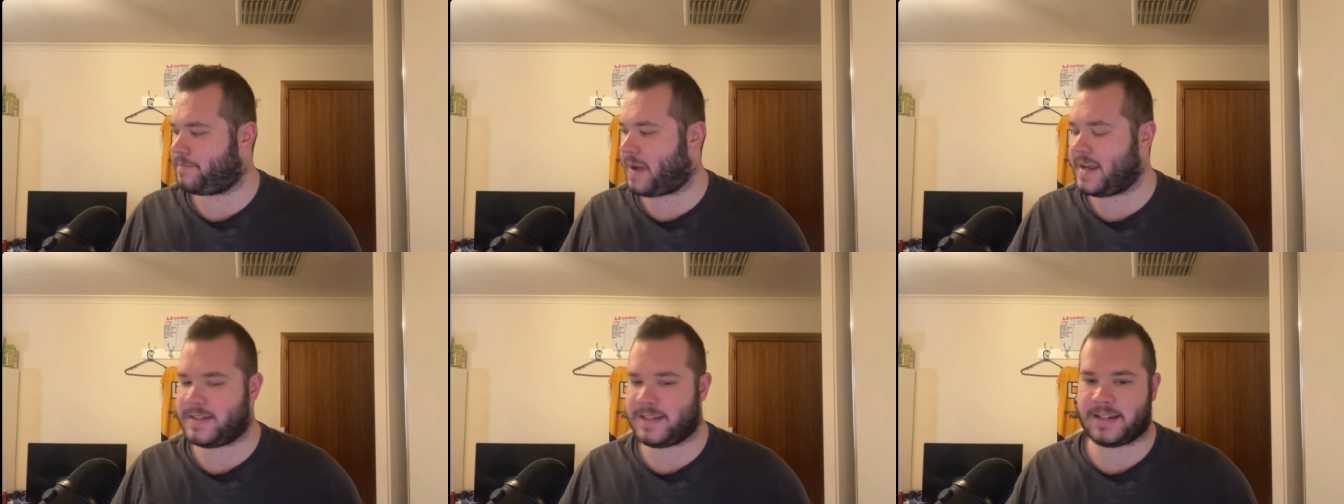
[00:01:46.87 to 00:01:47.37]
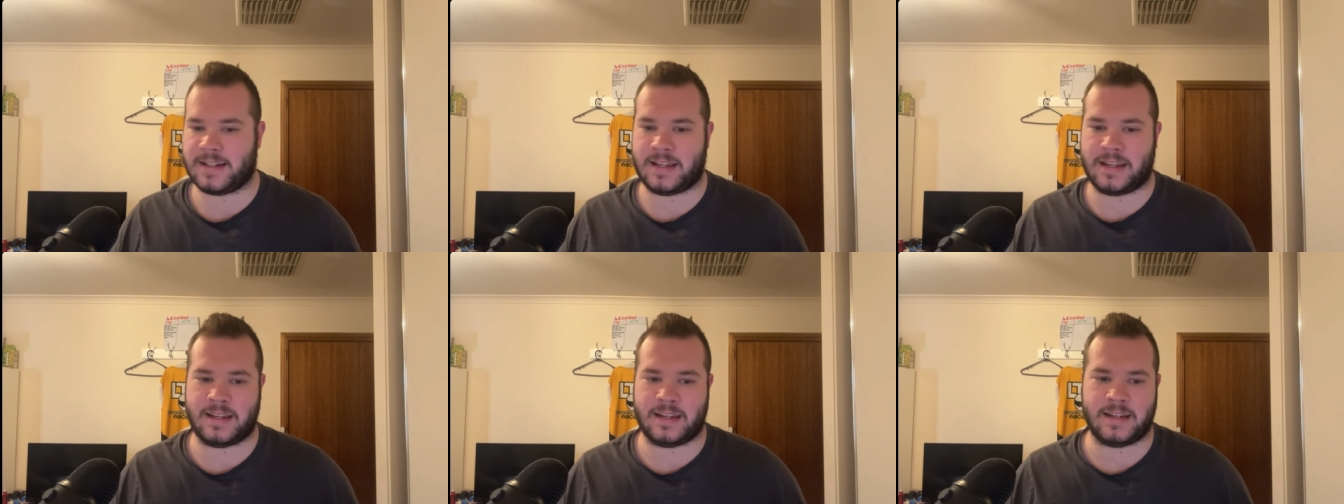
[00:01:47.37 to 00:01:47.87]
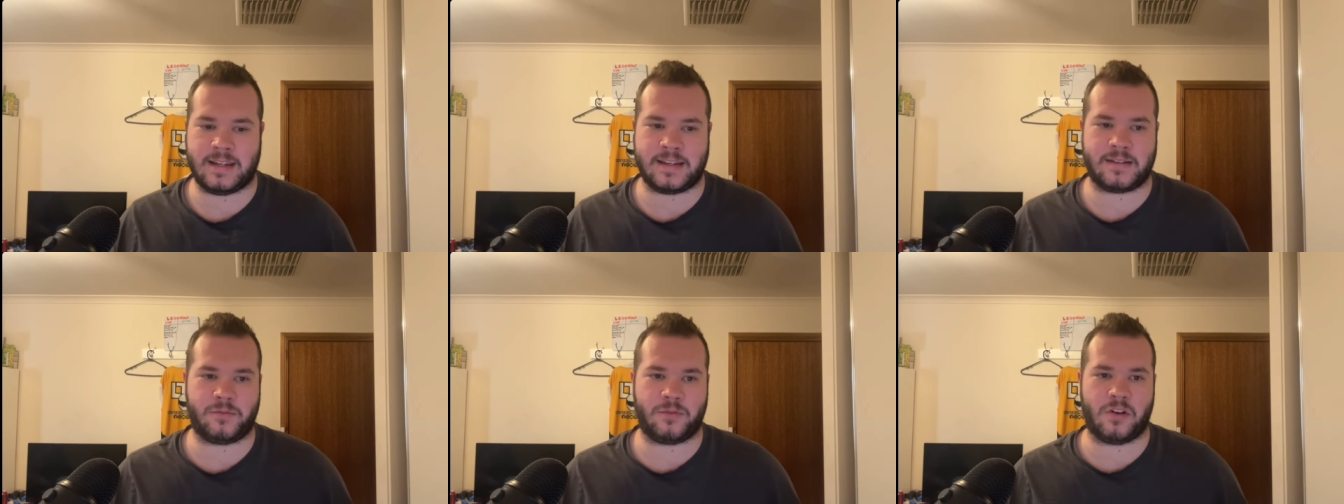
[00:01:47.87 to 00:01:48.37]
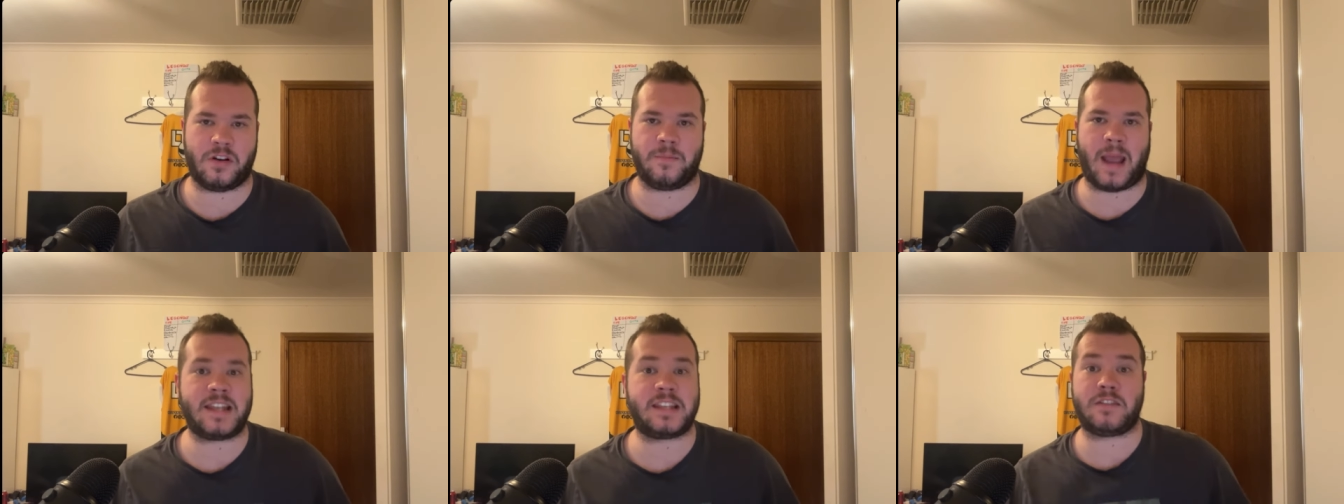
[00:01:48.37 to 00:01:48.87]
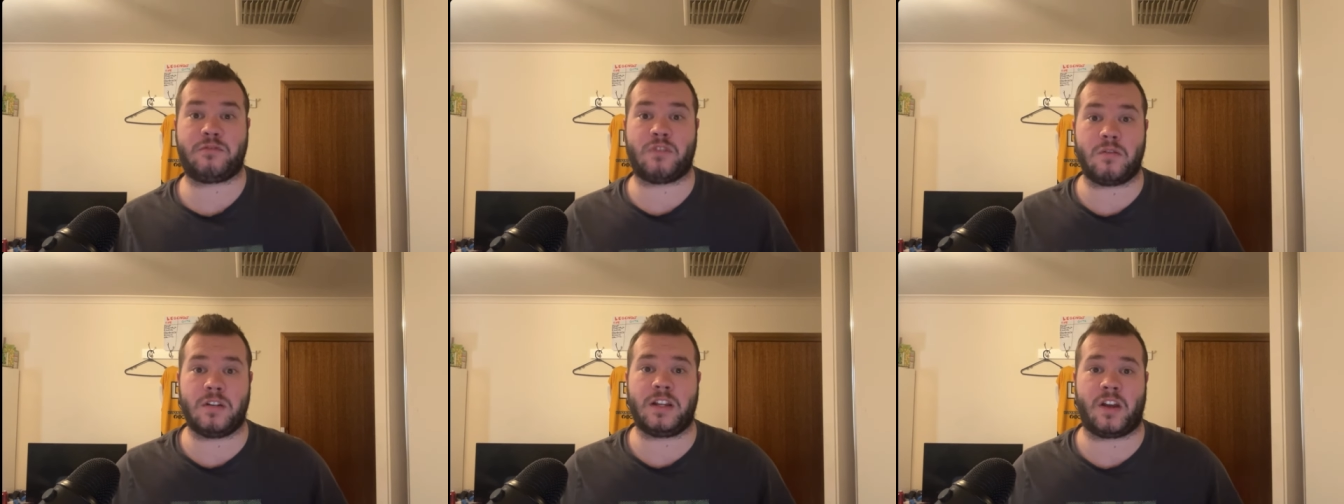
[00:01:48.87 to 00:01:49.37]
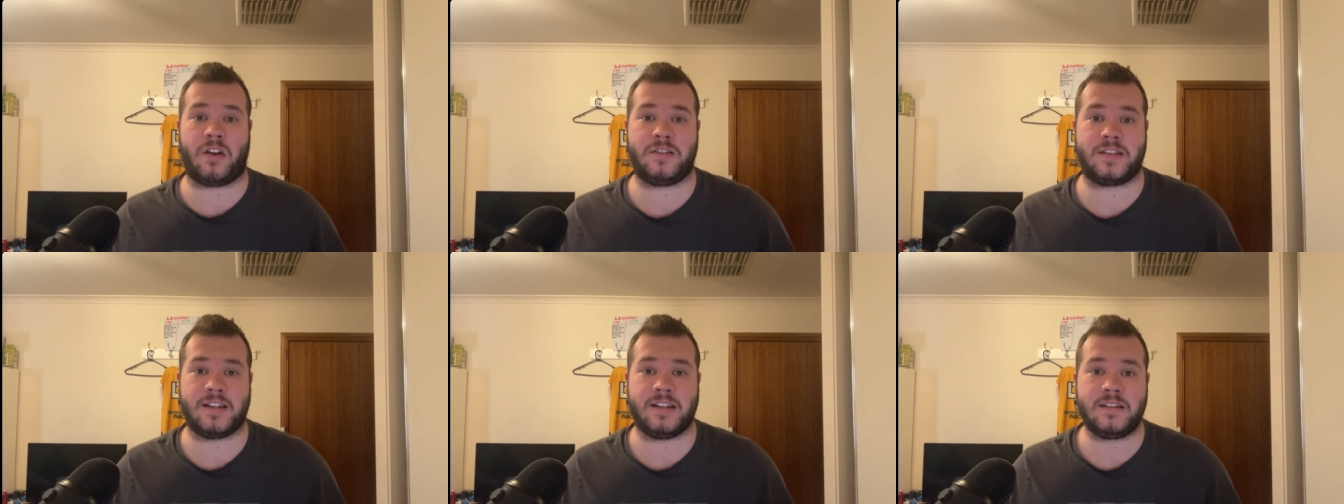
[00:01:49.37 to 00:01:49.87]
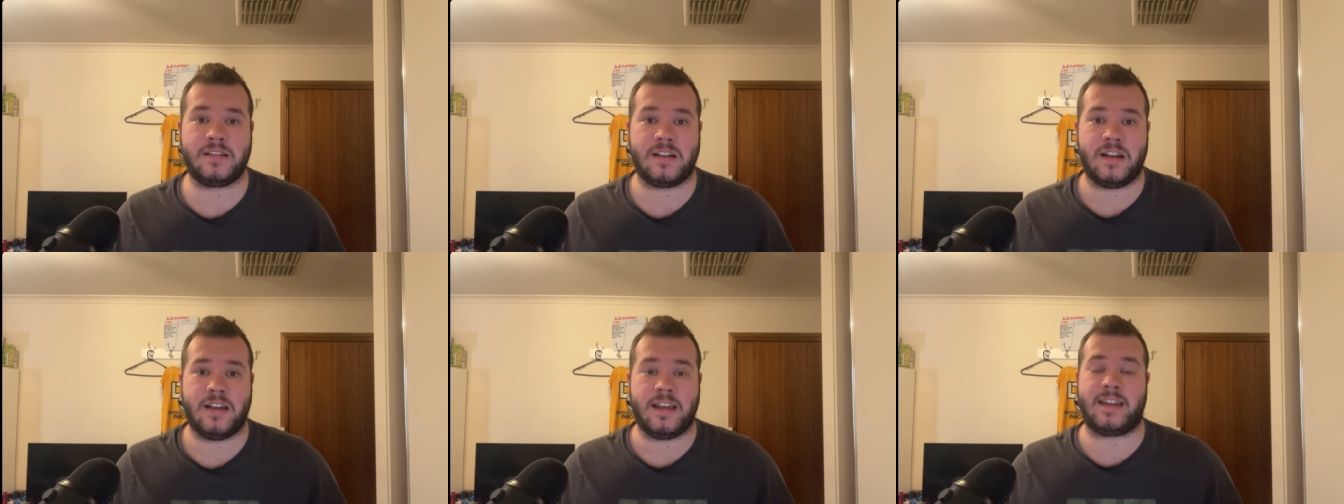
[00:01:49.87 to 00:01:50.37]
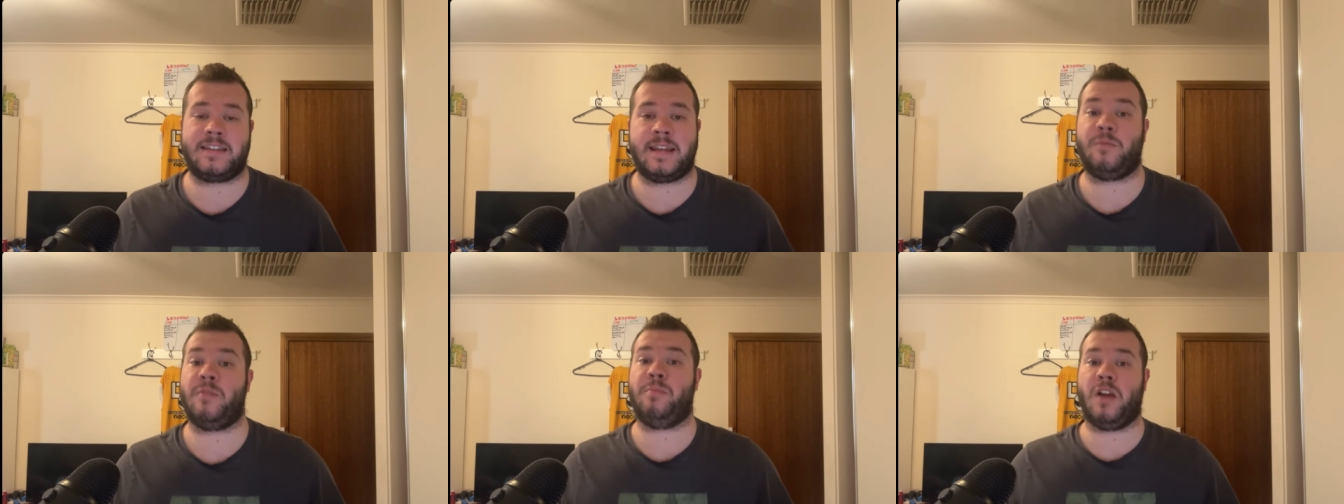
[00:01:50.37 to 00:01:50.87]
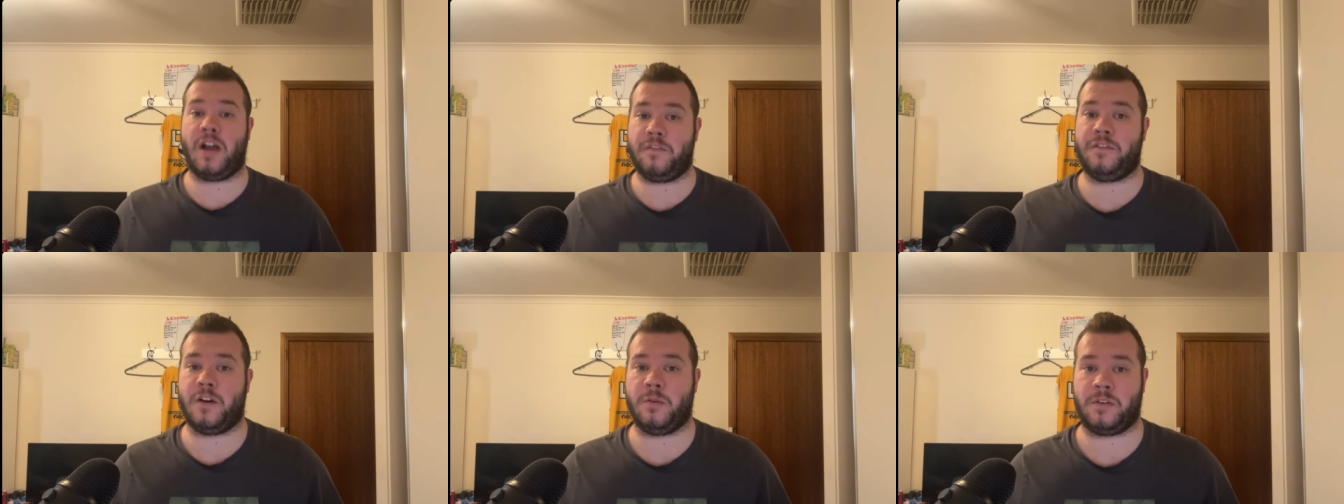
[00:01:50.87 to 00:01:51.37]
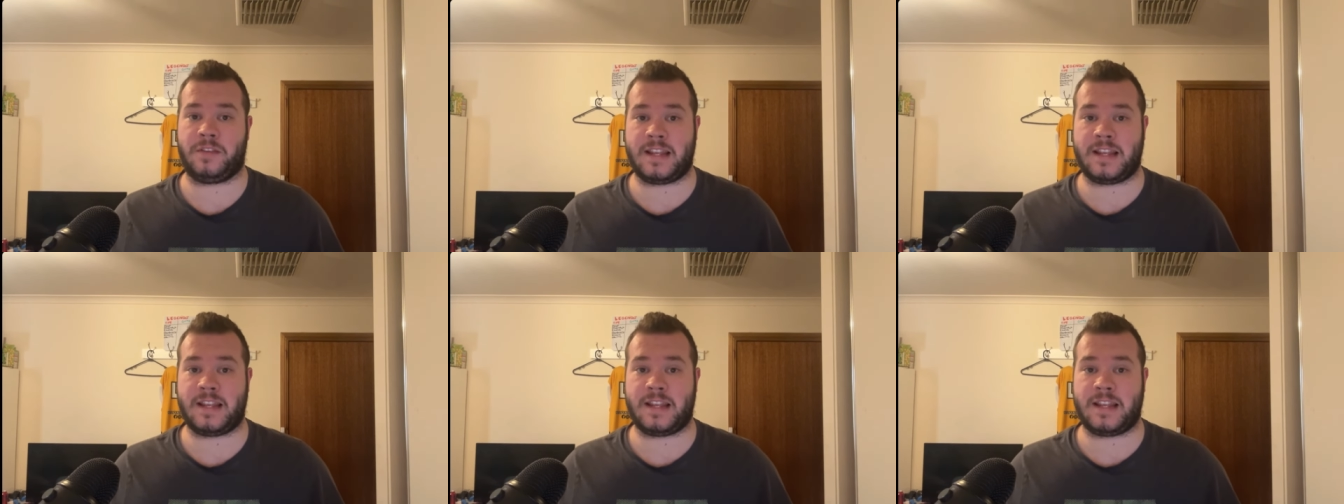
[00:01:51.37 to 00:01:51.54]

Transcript: basically, we're on a massive roller coaster, except we're blindfolded.